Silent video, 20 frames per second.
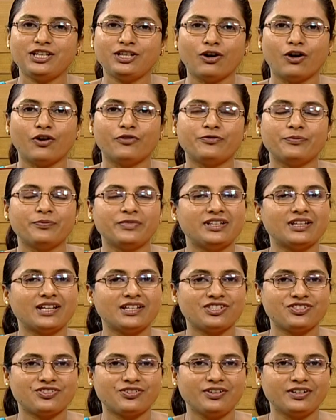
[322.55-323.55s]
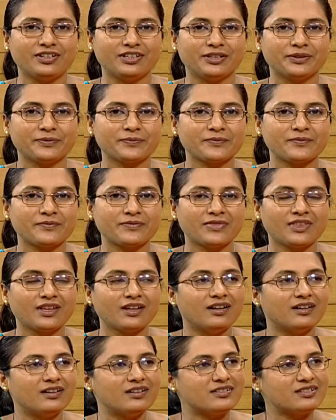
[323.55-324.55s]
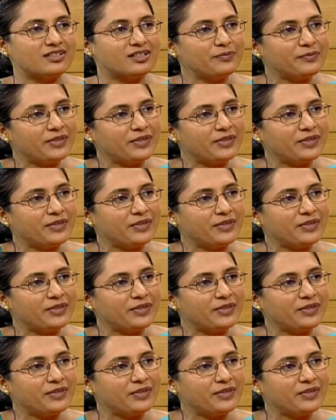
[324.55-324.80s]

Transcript: of Midnight's Children. Sir, may I